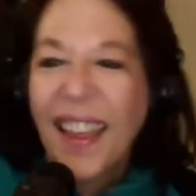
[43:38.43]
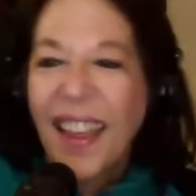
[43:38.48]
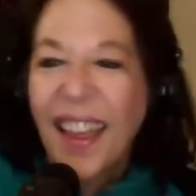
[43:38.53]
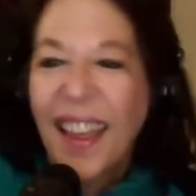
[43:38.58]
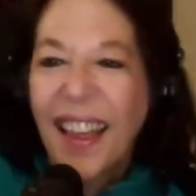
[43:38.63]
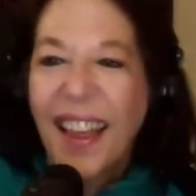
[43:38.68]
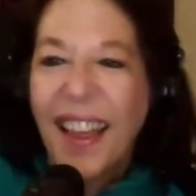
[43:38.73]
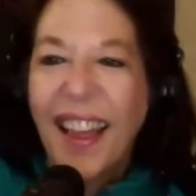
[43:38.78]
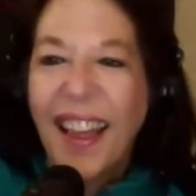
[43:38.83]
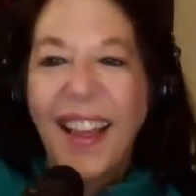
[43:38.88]

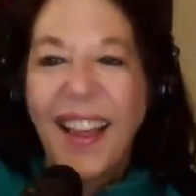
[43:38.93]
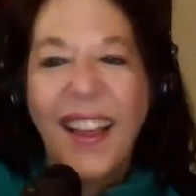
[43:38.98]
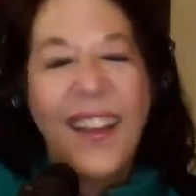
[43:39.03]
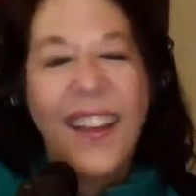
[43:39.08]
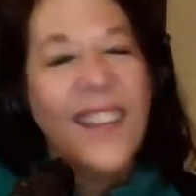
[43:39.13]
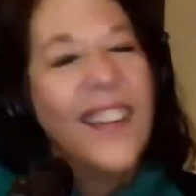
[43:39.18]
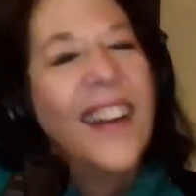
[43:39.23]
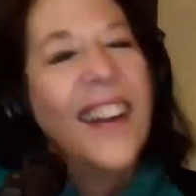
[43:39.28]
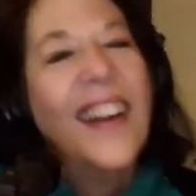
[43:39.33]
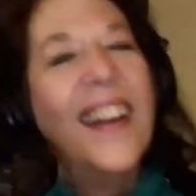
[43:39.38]
What
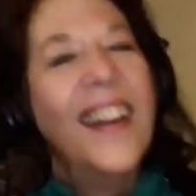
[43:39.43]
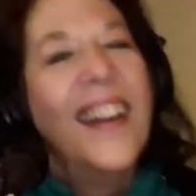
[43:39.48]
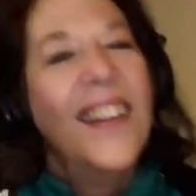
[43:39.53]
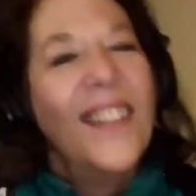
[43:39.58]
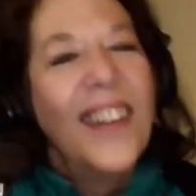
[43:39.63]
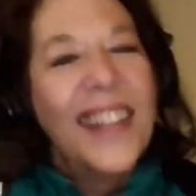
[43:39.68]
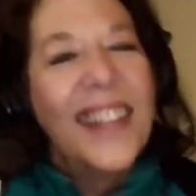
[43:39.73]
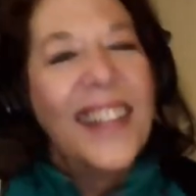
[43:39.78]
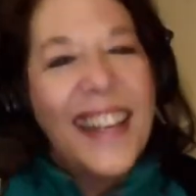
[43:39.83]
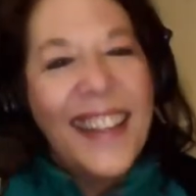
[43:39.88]
else? What
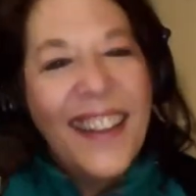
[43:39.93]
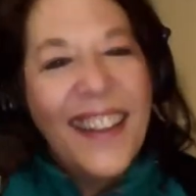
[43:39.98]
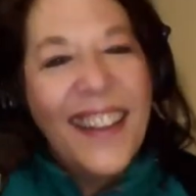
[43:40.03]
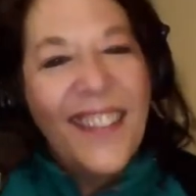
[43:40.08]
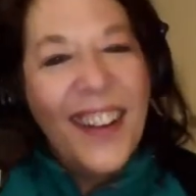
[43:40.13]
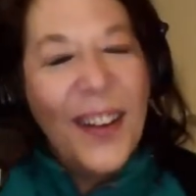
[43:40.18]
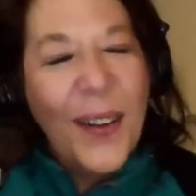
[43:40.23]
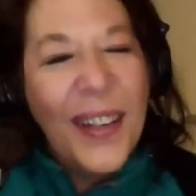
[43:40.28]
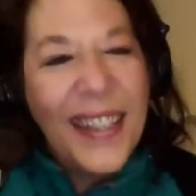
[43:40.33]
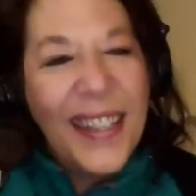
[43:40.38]
else is
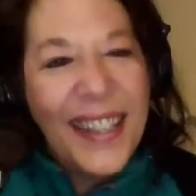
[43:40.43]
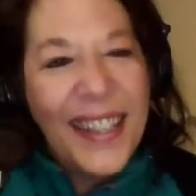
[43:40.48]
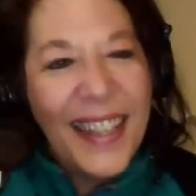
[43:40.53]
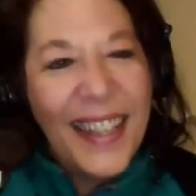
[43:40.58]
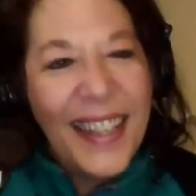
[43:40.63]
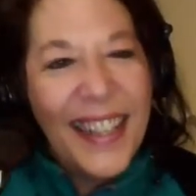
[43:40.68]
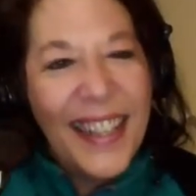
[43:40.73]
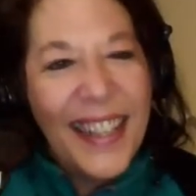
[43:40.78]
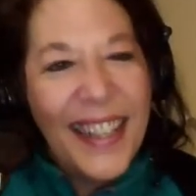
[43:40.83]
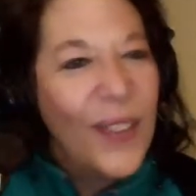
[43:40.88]
going
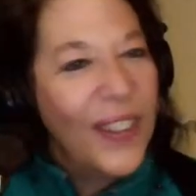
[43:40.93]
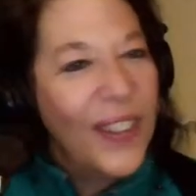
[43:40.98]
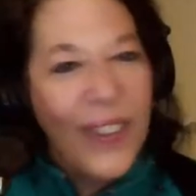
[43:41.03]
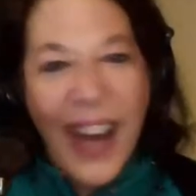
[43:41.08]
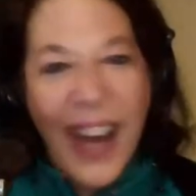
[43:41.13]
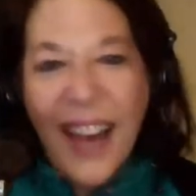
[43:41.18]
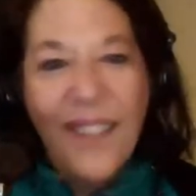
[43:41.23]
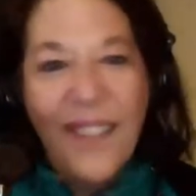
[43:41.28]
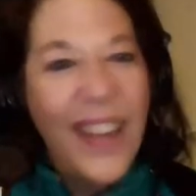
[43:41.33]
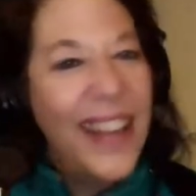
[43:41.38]
on? There
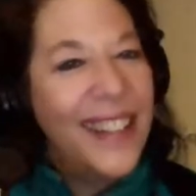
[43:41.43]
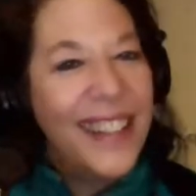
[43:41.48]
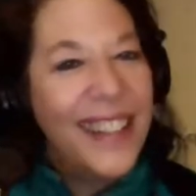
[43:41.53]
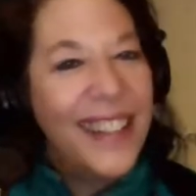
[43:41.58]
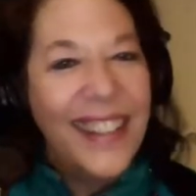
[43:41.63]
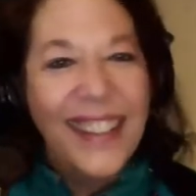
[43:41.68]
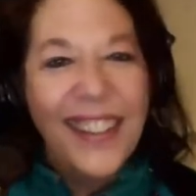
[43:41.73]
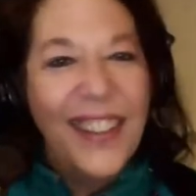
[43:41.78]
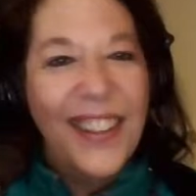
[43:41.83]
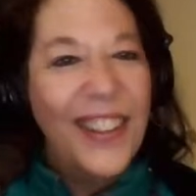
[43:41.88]
was something
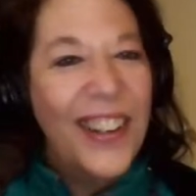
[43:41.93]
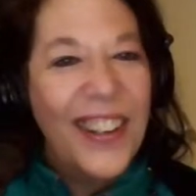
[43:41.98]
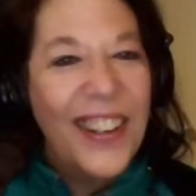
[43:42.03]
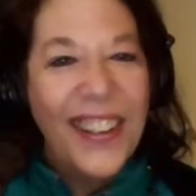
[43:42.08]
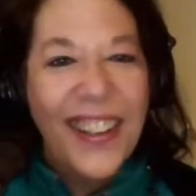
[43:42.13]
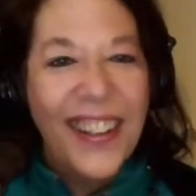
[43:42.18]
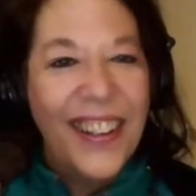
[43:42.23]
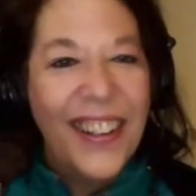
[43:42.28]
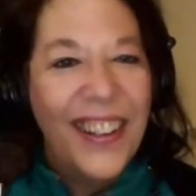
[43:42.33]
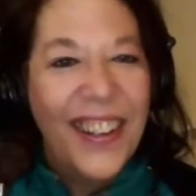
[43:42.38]
we were going to
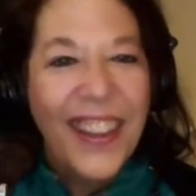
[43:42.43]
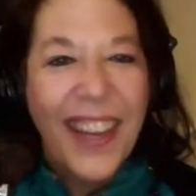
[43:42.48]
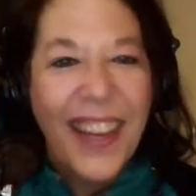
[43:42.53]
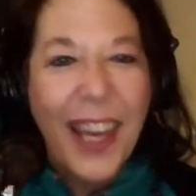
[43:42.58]
talk about.